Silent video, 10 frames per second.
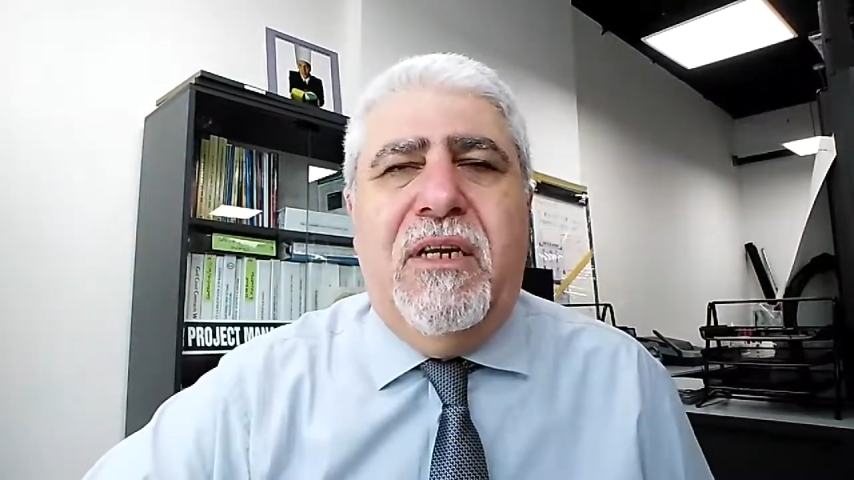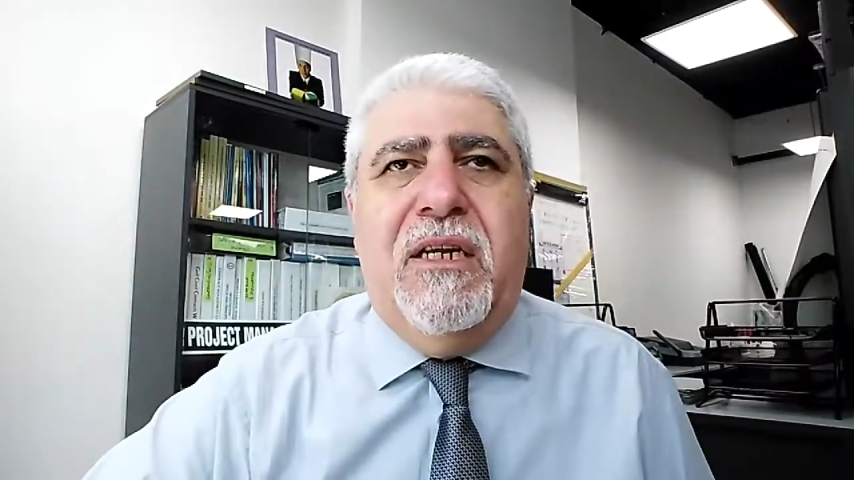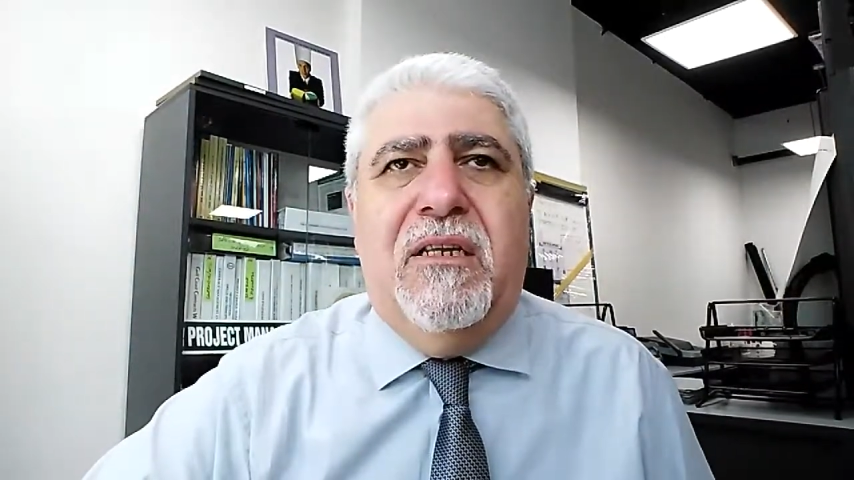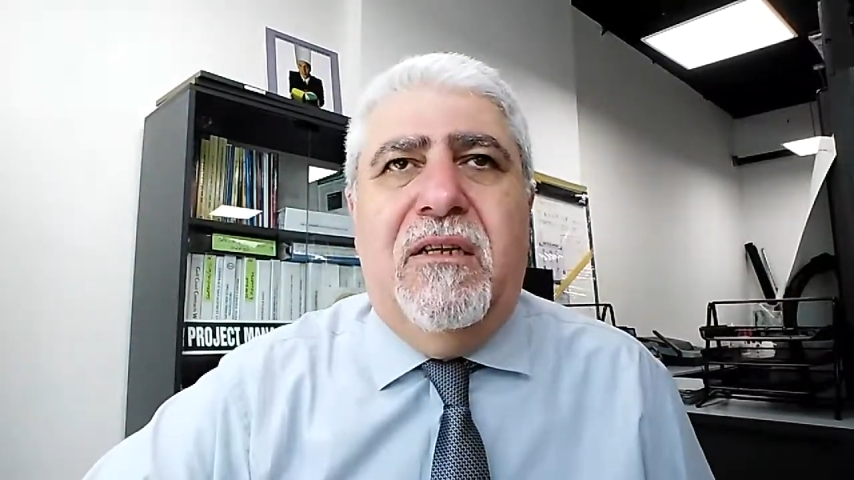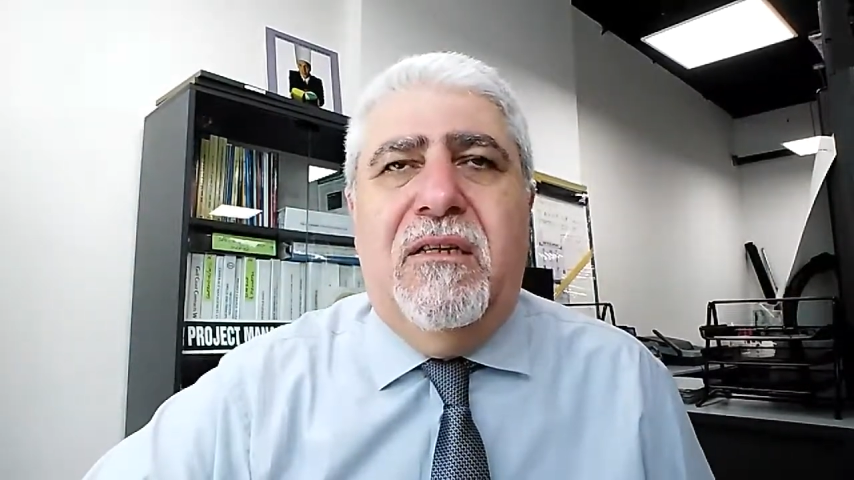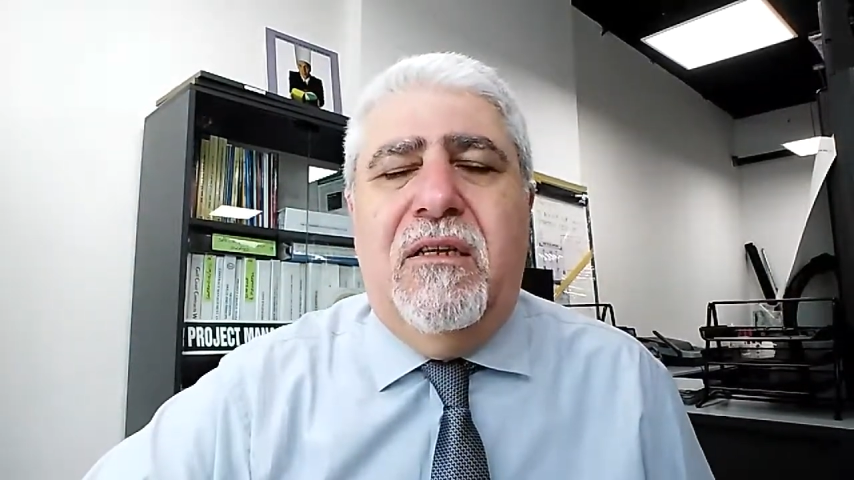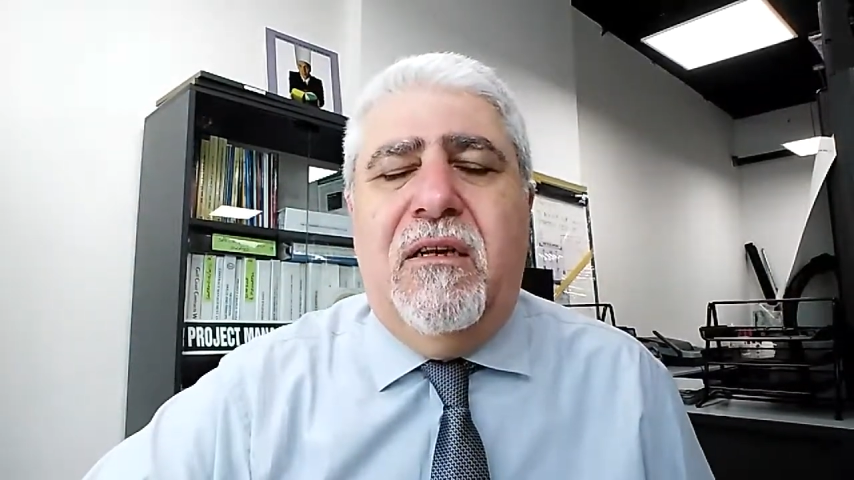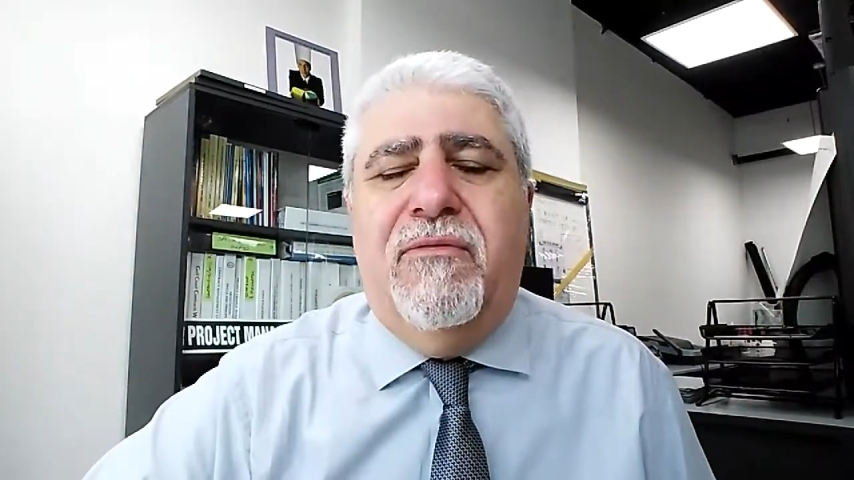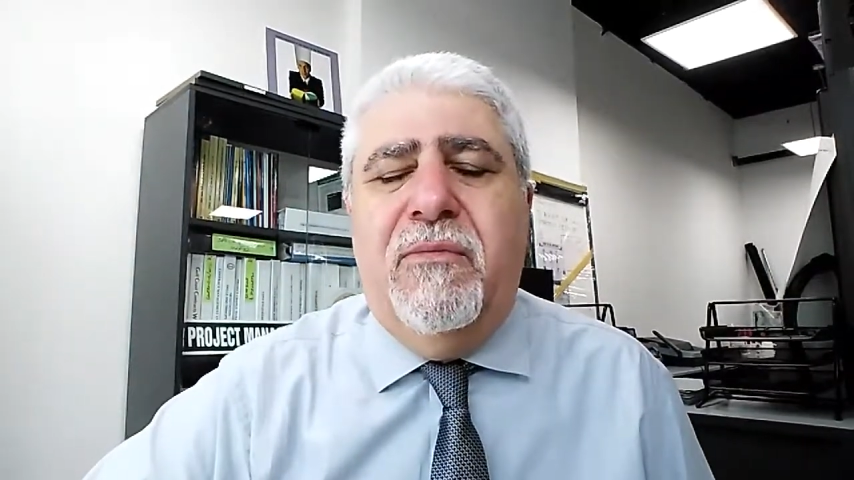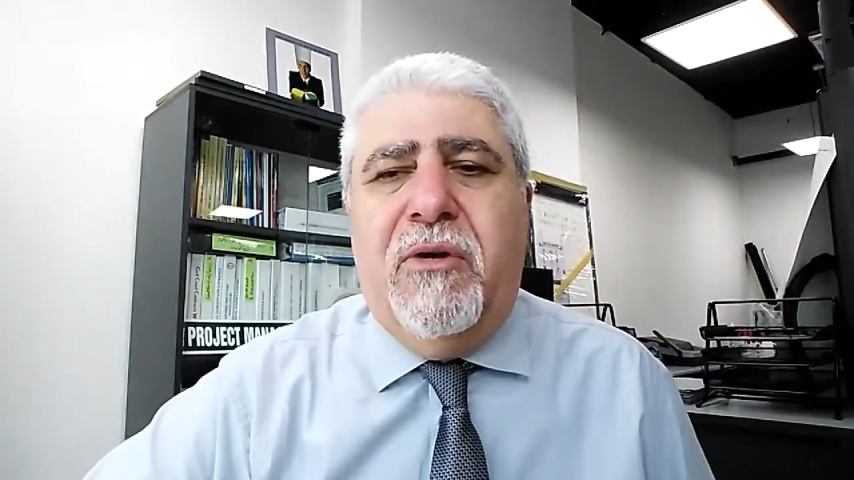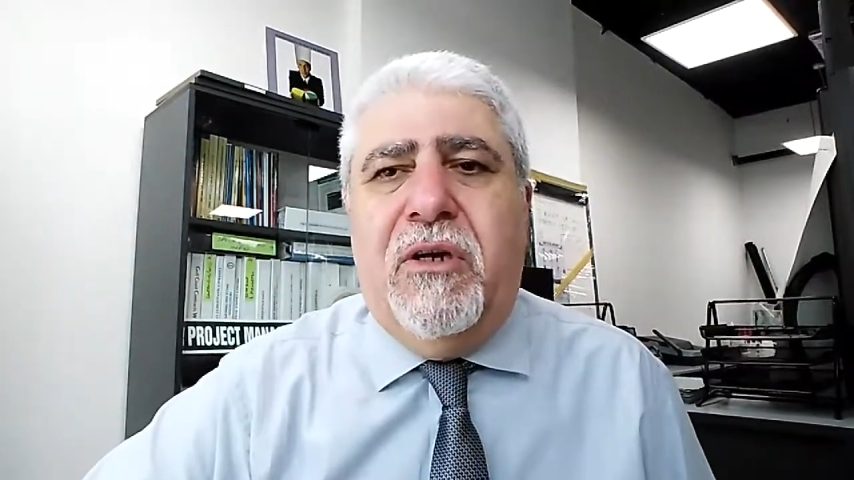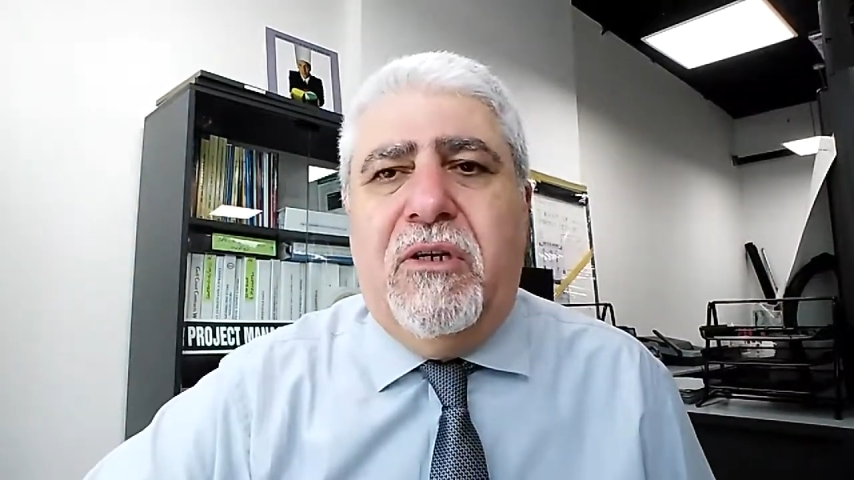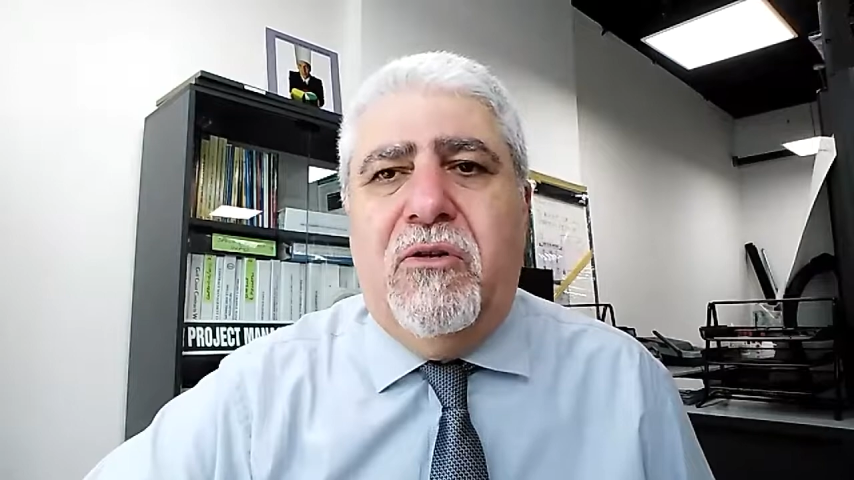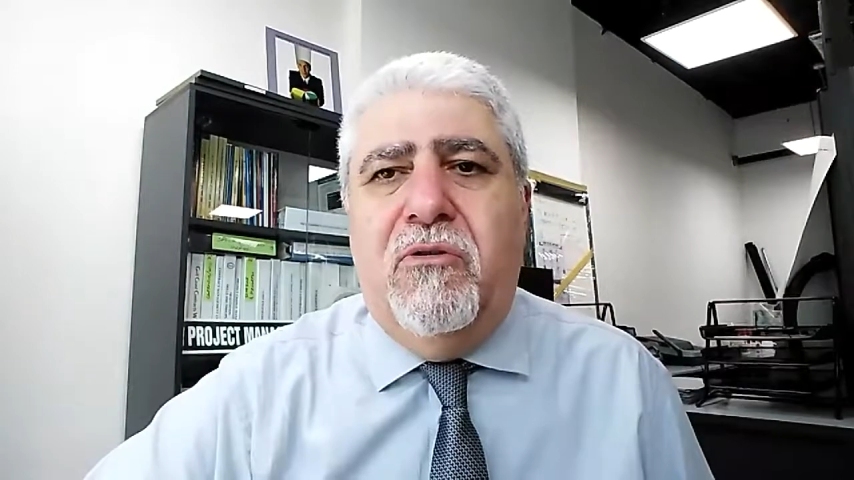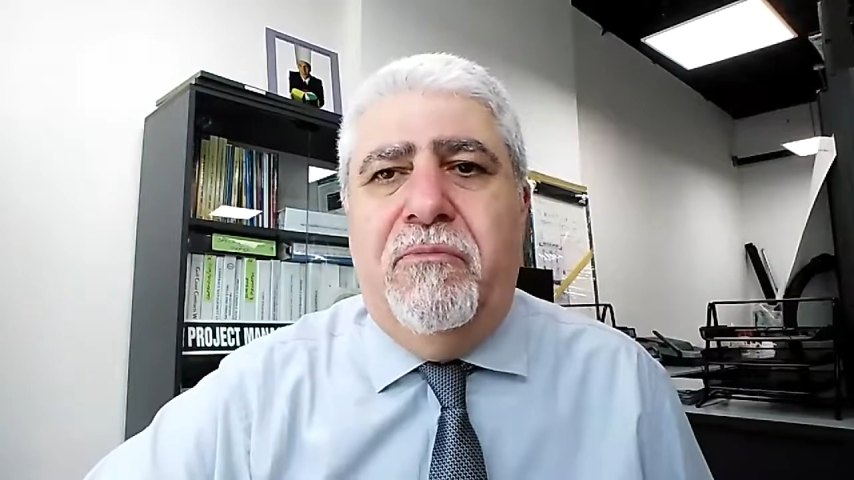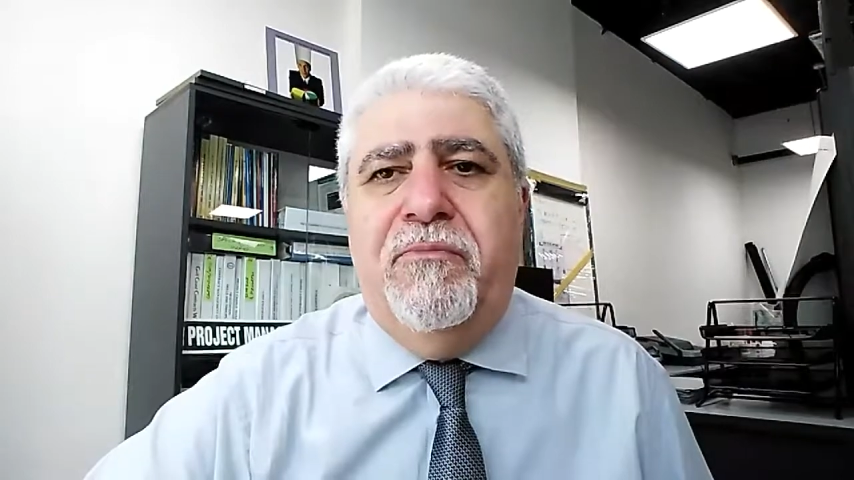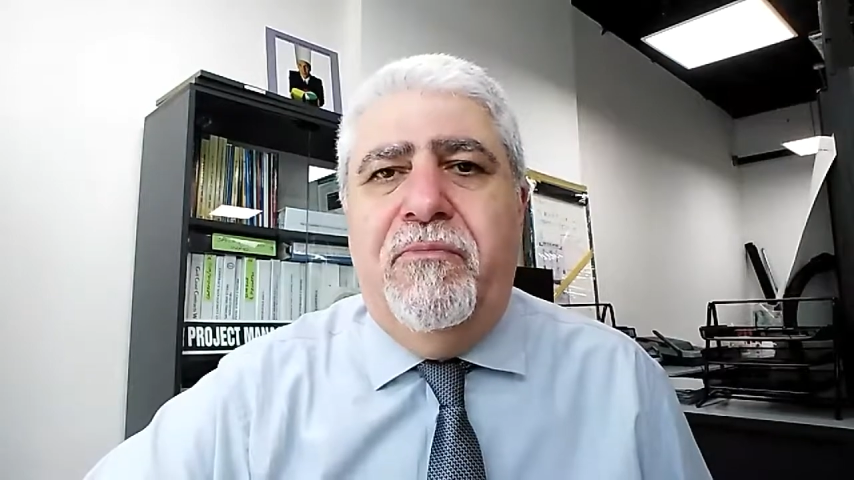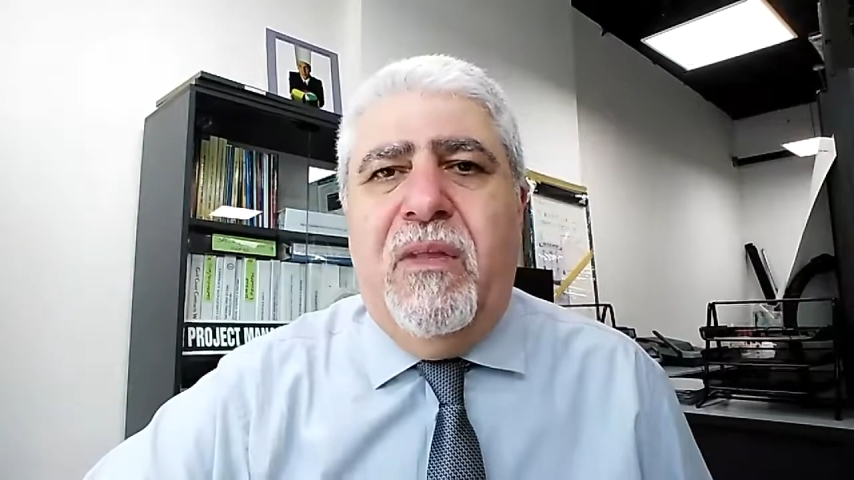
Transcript: the characteristic of the product scope.